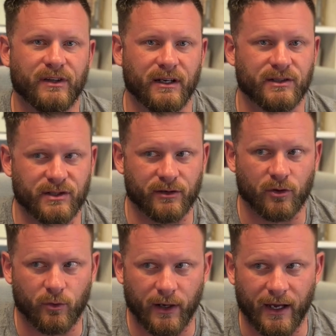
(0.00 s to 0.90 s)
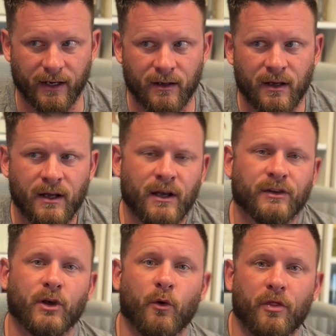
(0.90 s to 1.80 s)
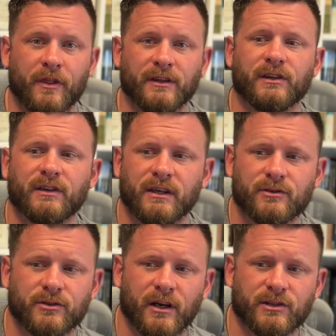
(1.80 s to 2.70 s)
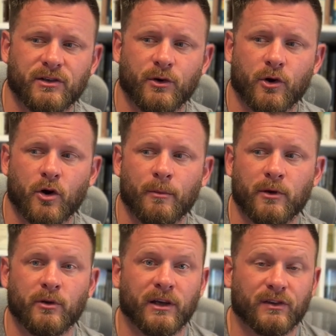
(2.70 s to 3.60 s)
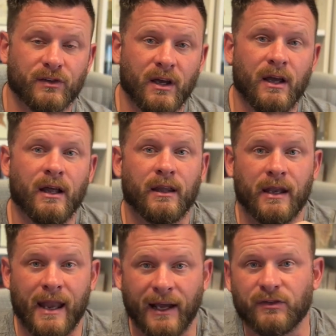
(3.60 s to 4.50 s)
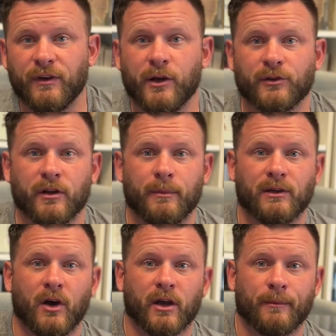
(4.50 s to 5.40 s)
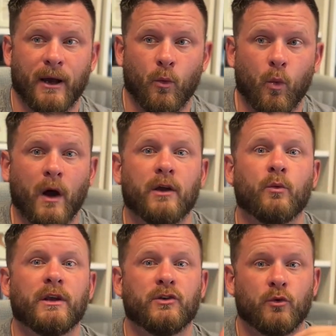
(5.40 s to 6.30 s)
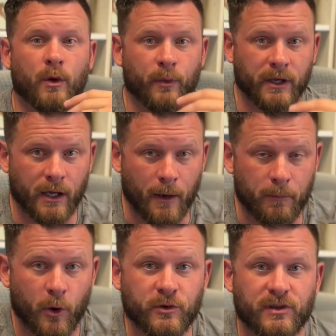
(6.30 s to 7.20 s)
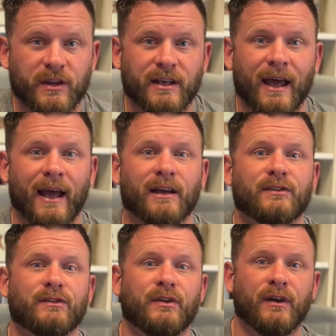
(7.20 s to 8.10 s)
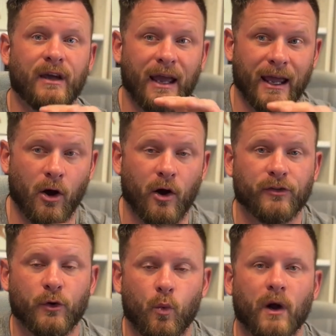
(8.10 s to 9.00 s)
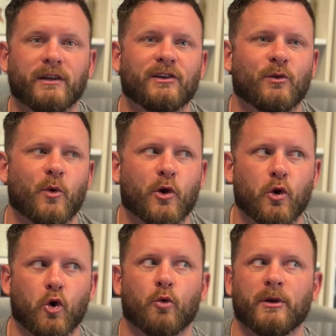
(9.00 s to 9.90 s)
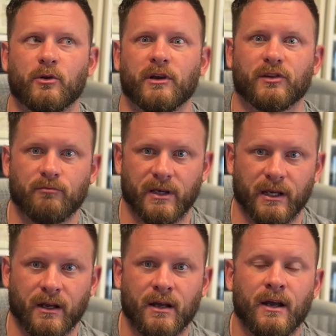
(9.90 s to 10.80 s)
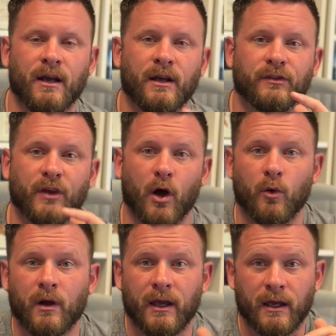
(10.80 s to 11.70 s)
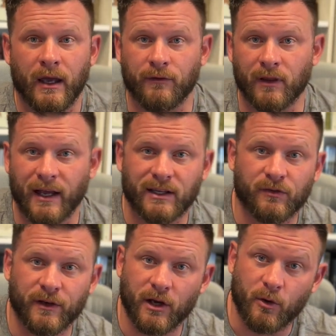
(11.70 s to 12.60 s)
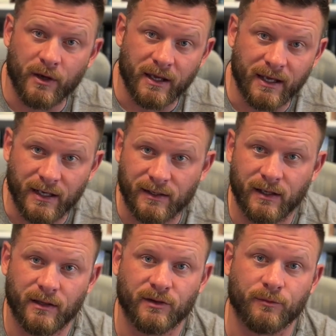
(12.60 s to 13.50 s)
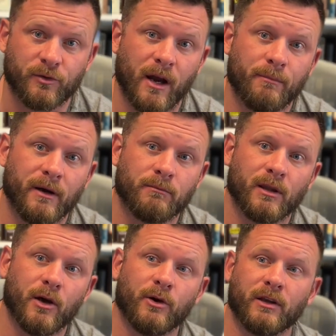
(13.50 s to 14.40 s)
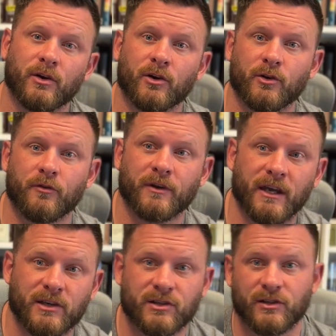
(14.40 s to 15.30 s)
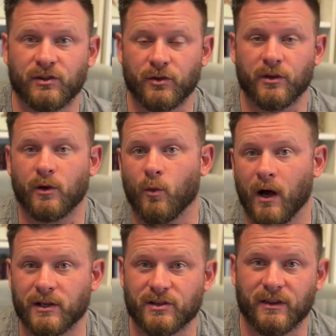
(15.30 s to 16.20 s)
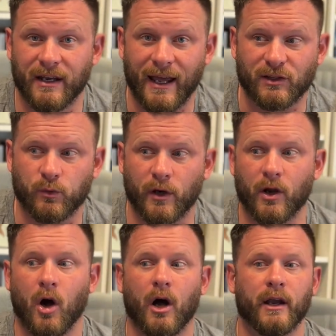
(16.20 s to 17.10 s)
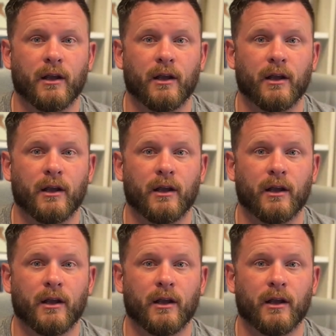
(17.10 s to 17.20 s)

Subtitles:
a general way? So this is the introduction to our hermeneutics. Next video is going to be talking about what we do when we approach the text, and also what does the word hermeneutics mean. So if you like this video, hit the subscribe button below, turn on notifications so you can watch the next one on